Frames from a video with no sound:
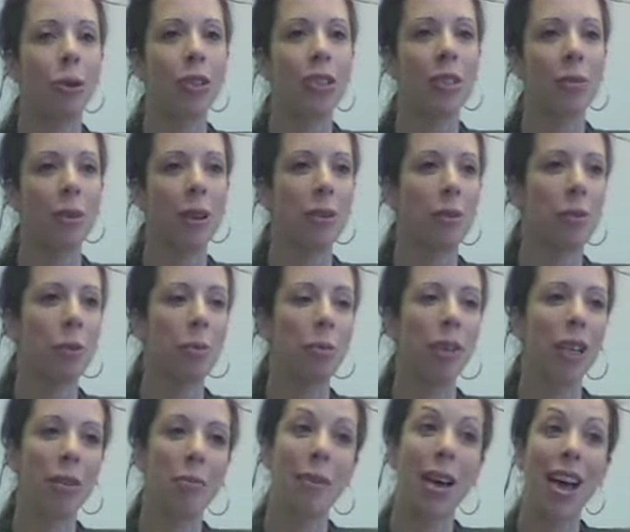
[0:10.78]
course sometimes
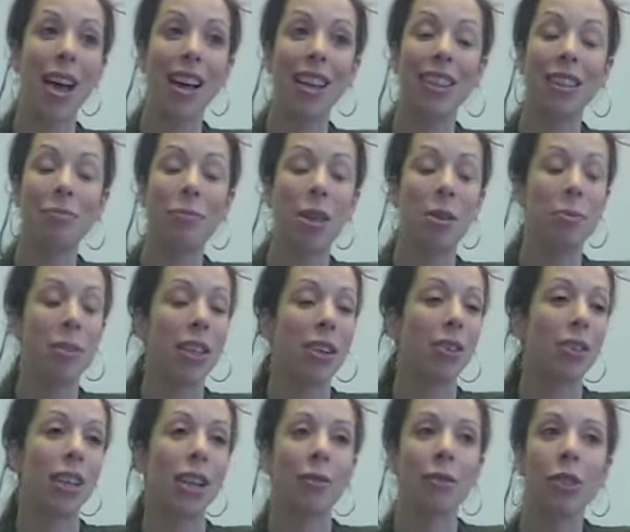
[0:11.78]
people get mad. Maybe they
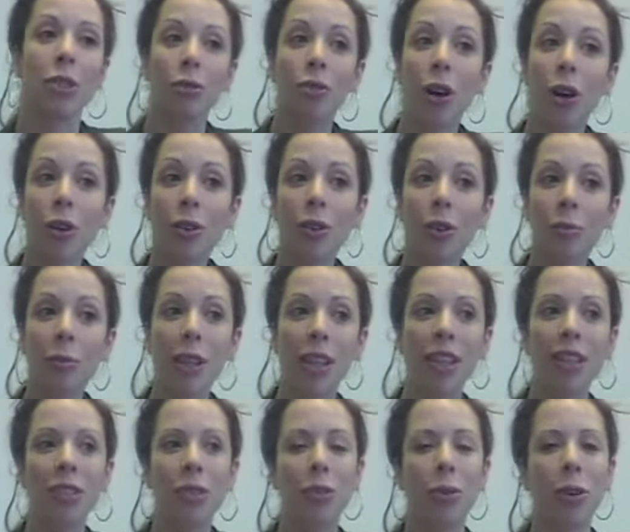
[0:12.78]
don't like what you wrote
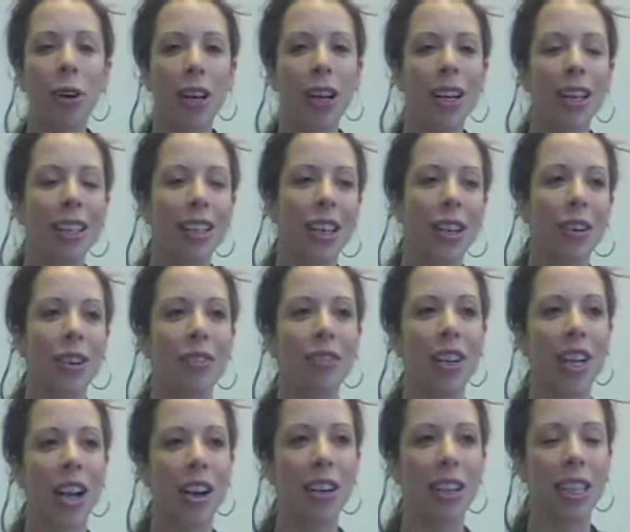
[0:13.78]
in the story, and
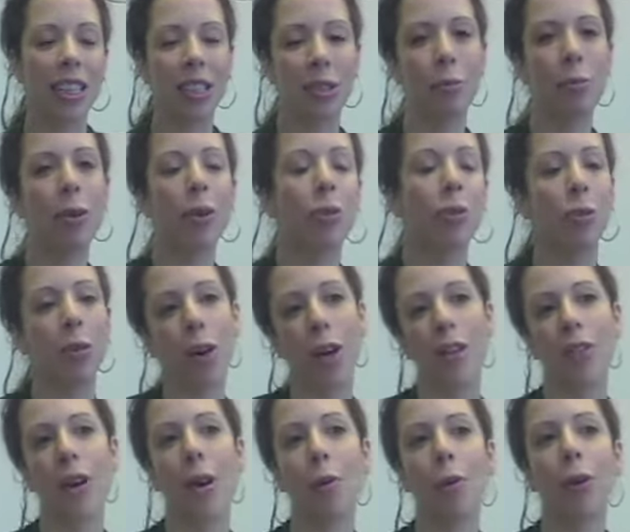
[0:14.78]
every now and again somebody will throw
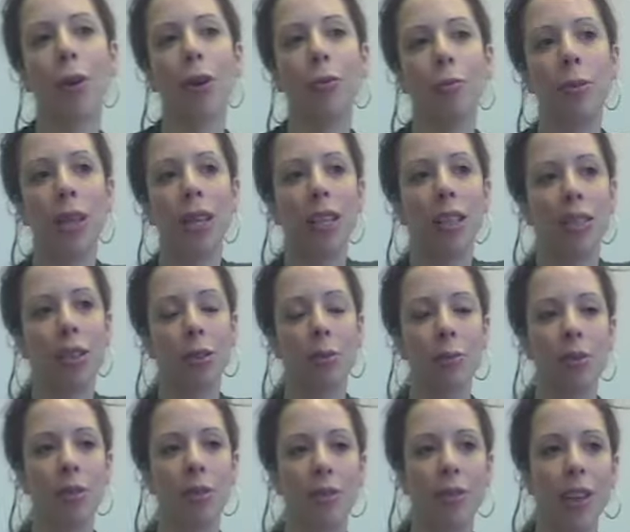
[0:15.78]
out that word. But in
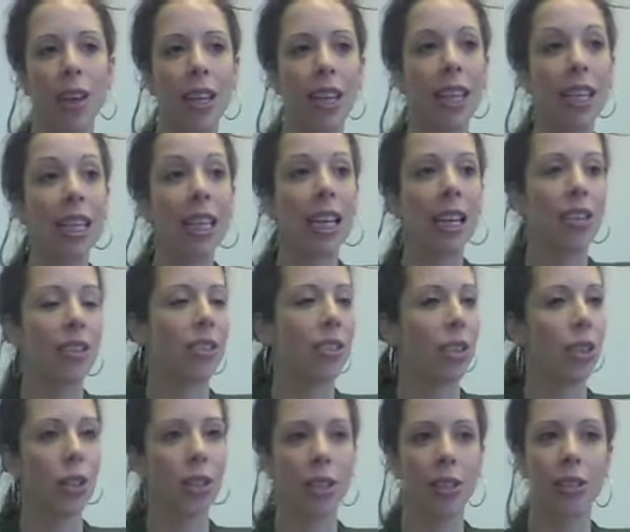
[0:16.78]
terms of any kind of
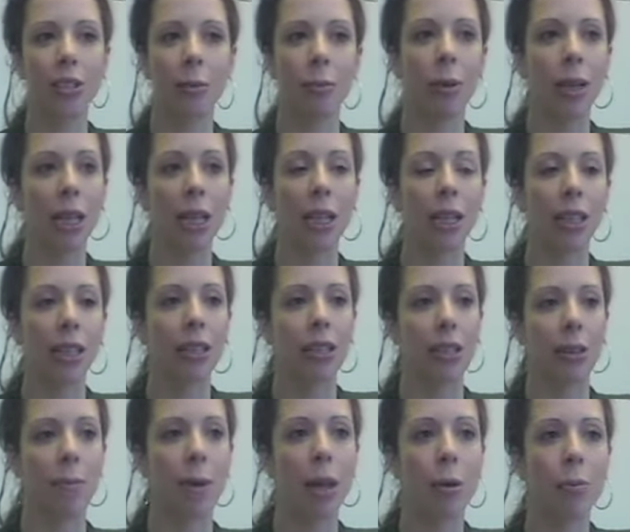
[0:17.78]
serious complaint
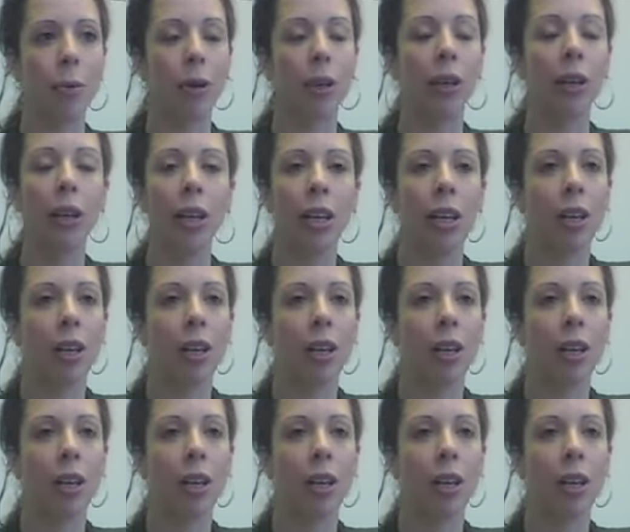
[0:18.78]
against a paper,